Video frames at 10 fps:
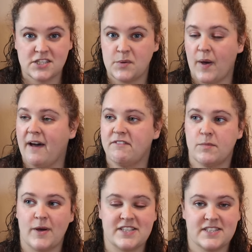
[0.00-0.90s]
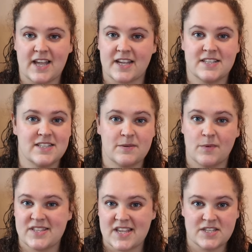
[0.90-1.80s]
You have the West Saxons in
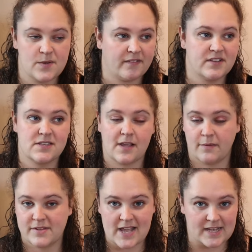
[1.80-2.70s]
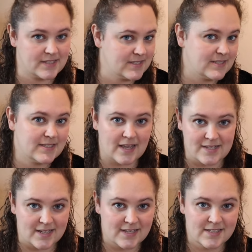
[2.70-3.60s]
Wessex, you have the South Saxons in
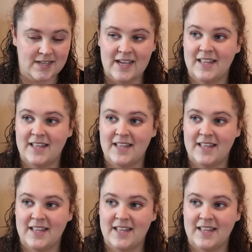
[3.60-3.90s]
Sussex,